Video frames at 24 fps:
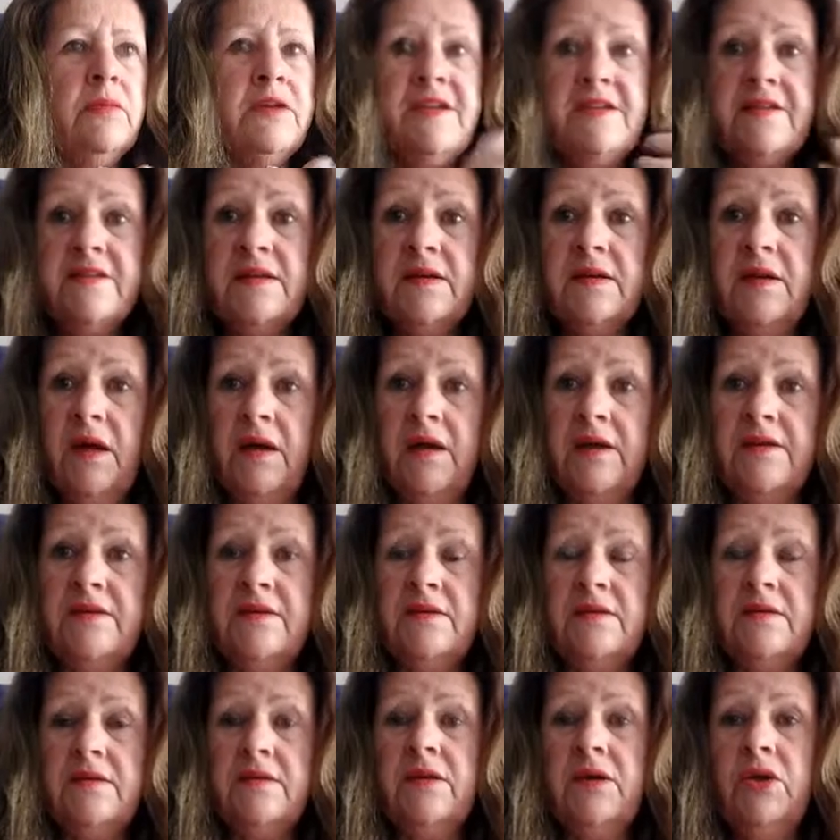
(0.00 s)
is
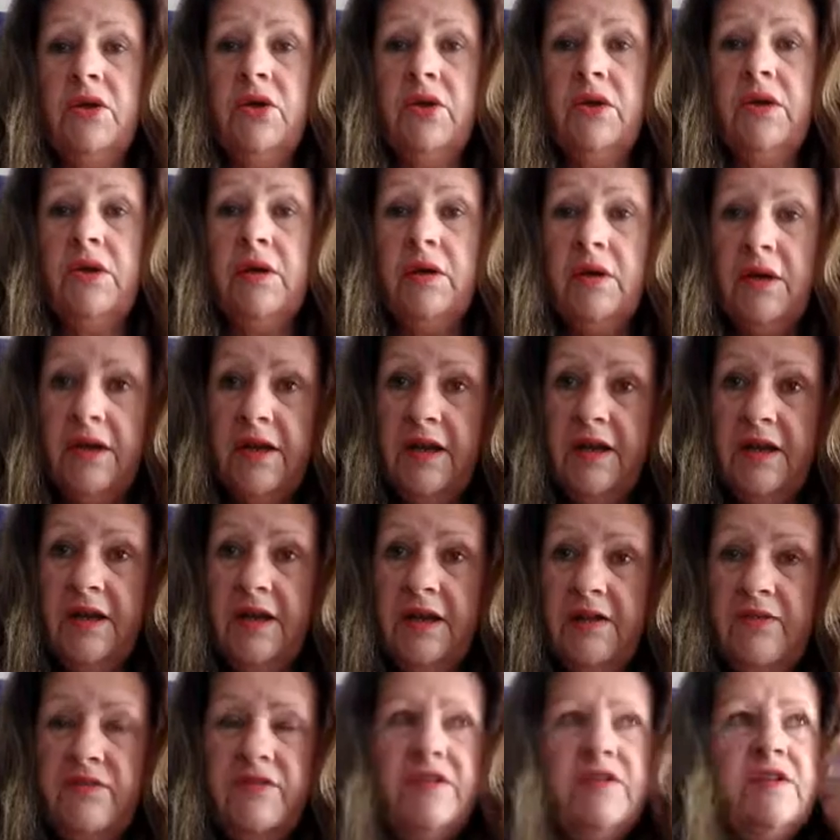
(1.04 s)
ignited and it
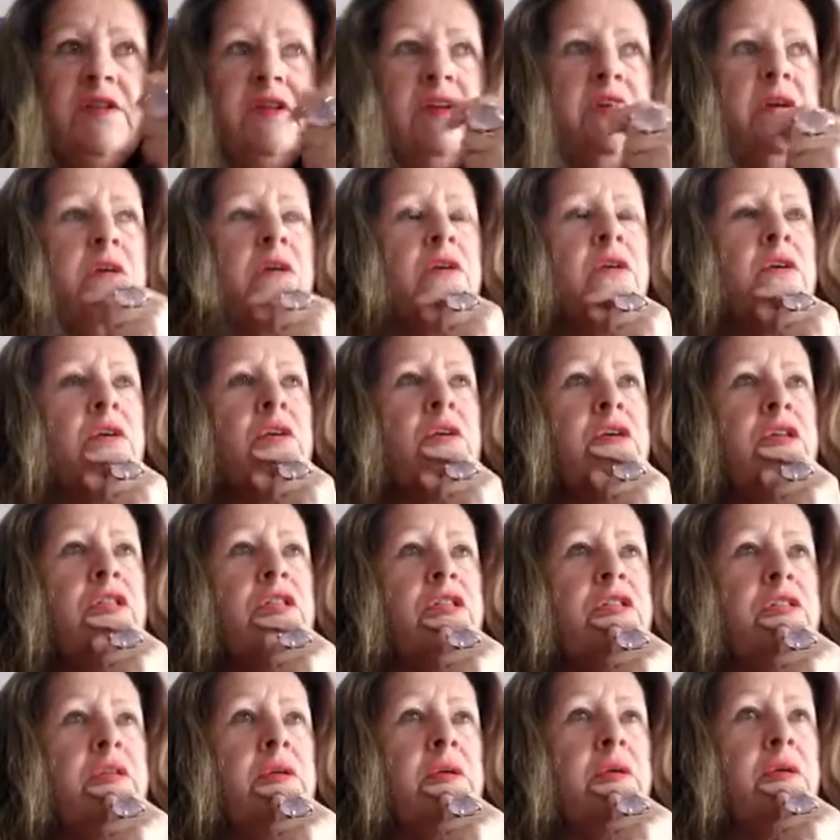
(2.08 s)
leaves the
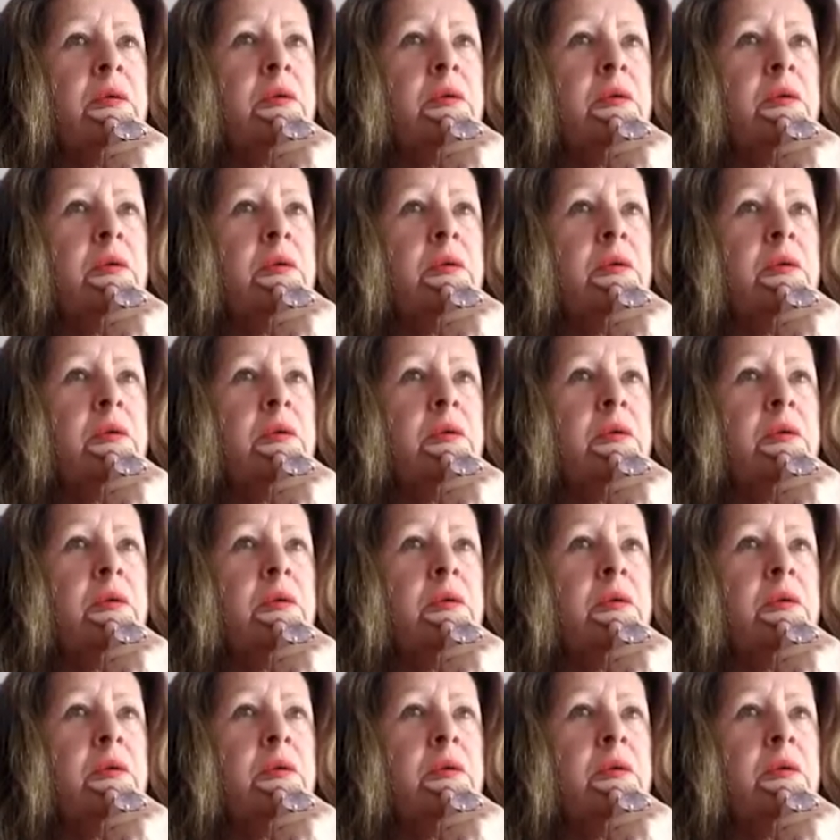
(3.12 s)
earth,